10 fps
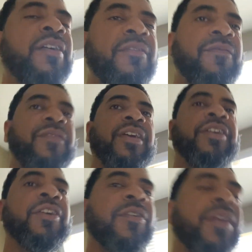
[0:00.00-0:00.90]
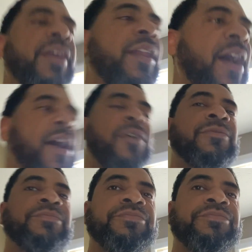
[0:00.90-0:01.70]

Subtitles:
figure it out.